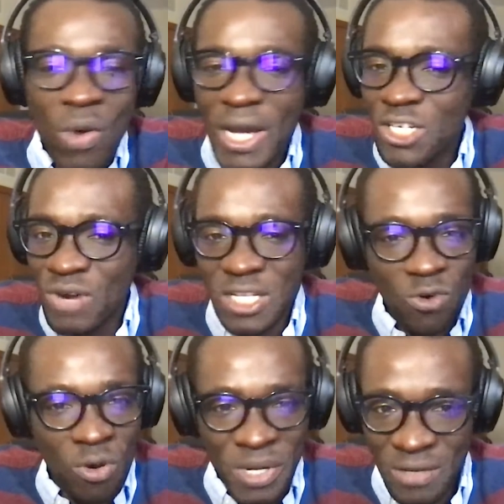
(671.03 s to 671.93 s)
quite
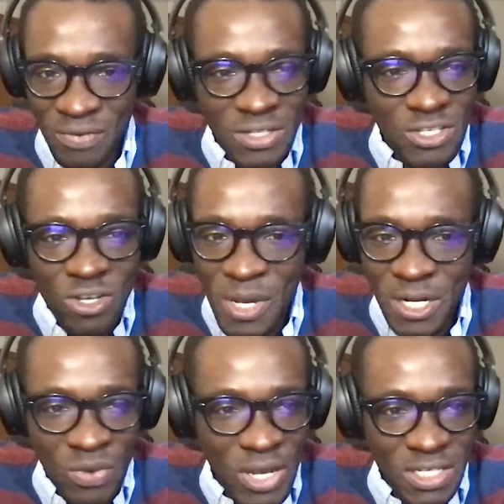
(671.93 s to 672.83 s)
transformative in so
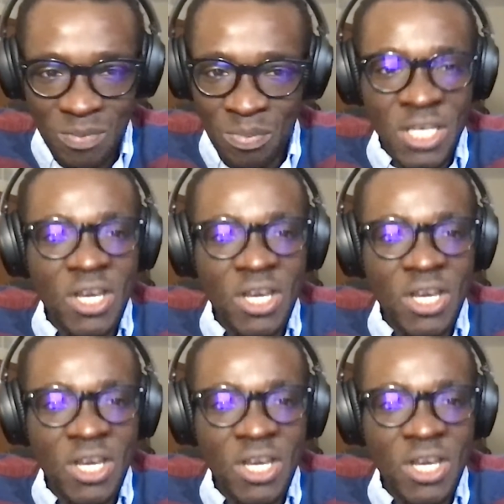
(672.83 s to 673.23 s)
many ways